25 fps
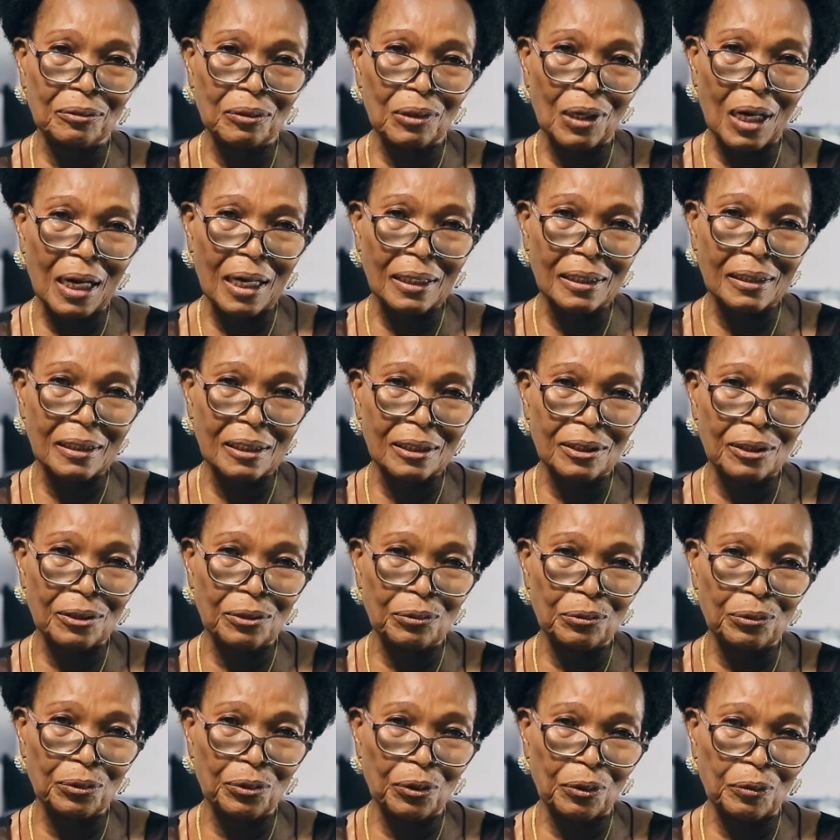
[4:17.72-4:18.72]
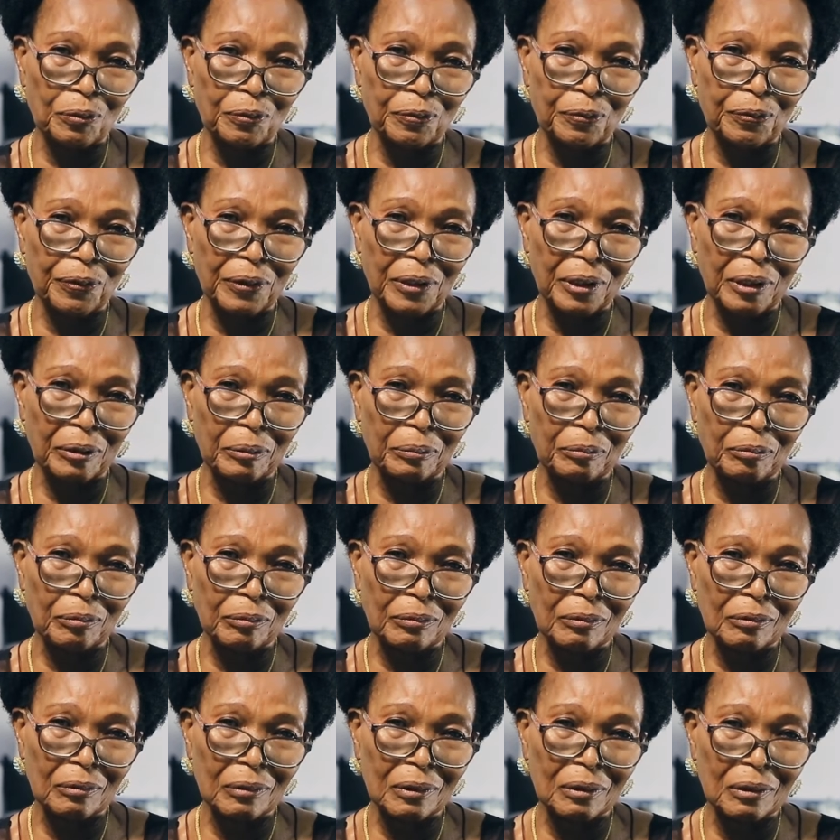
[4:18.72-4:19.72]
attitude of
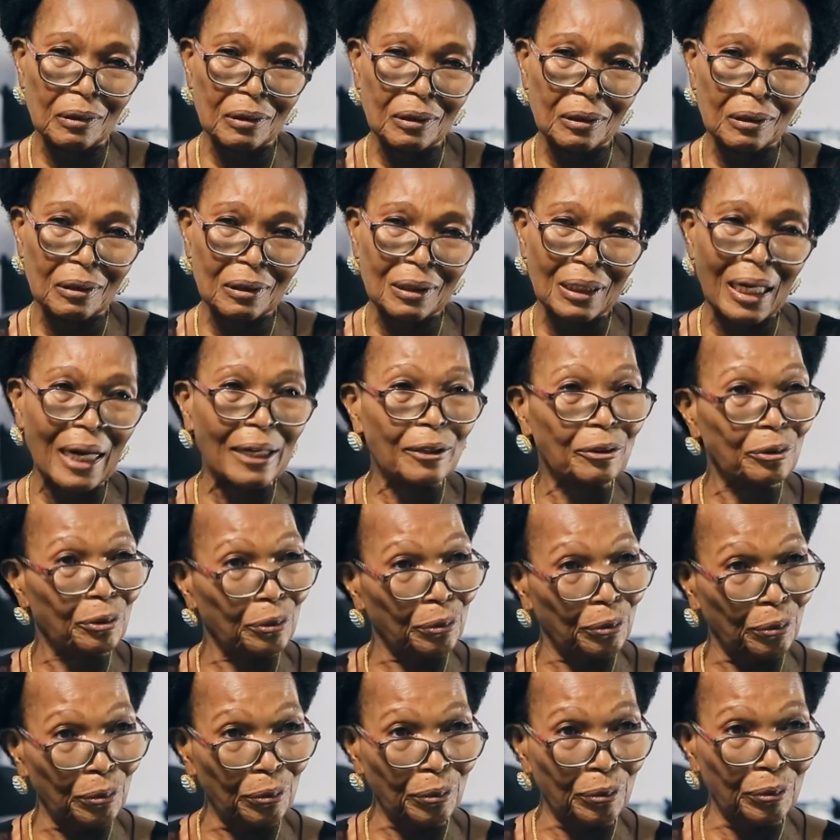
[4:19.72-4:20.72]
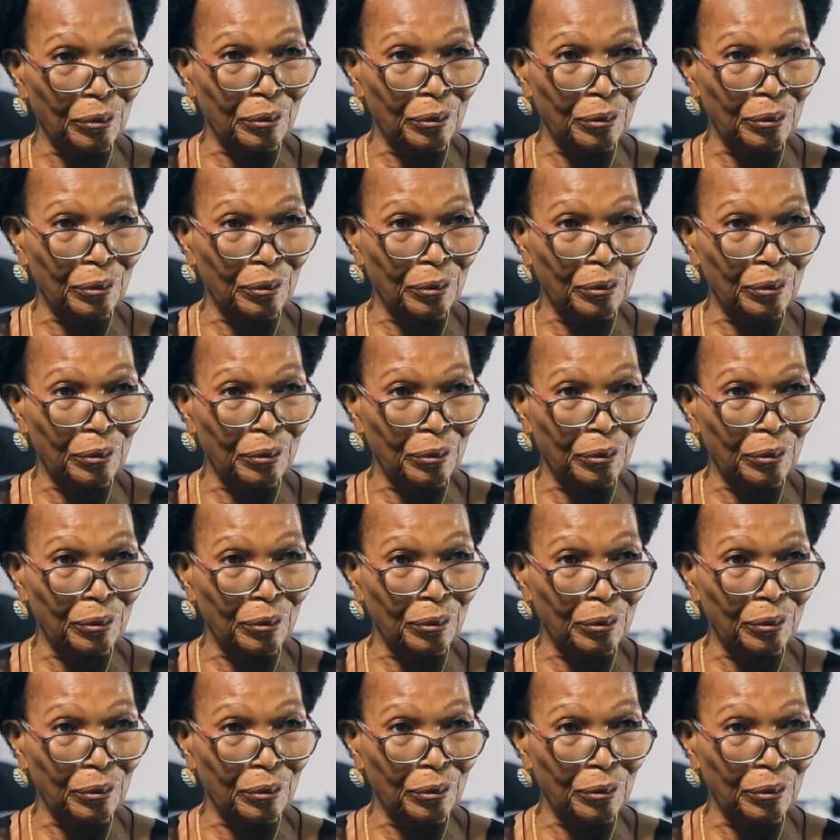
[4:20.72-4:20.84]
can do.